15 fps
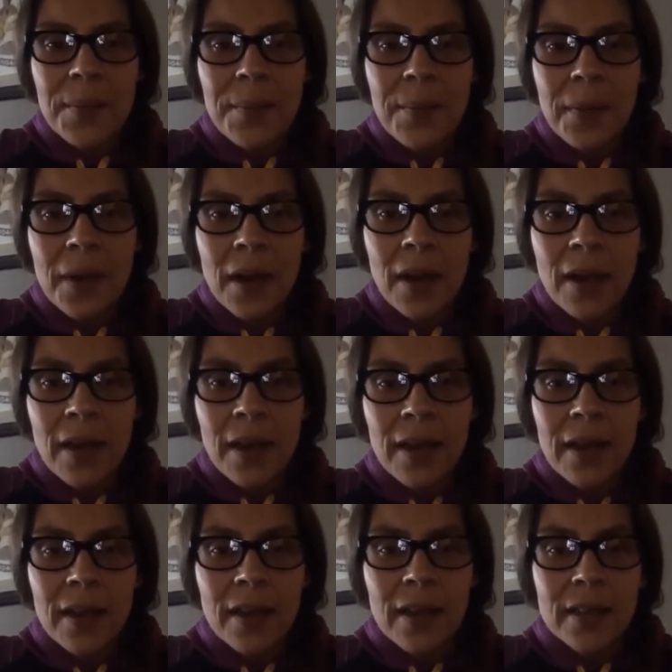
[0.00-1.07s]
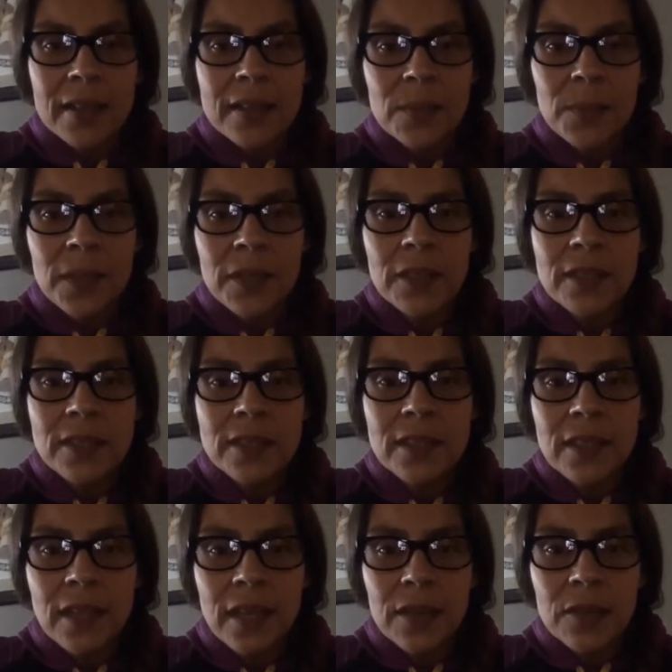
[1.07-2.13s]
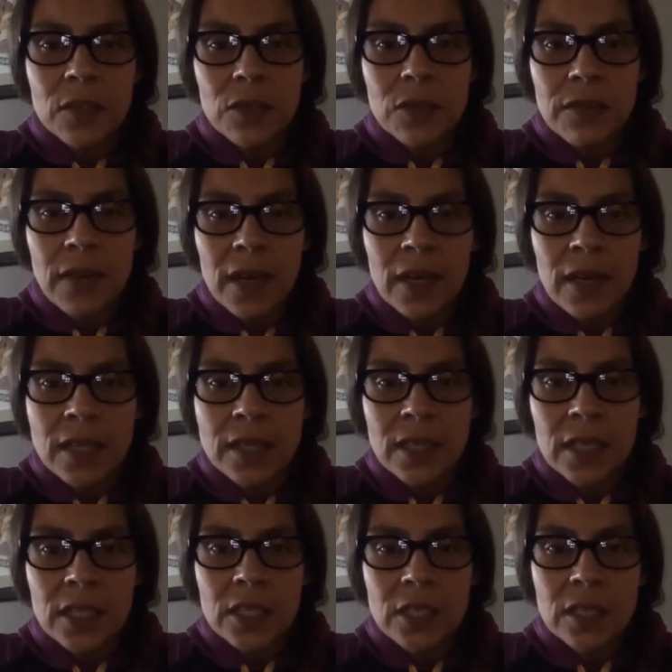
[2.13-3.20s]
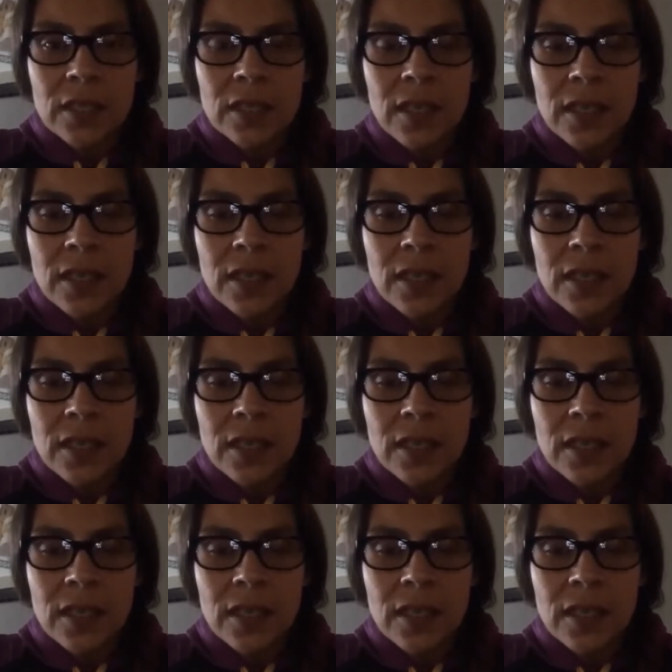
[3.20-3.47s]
My experience in language revitalization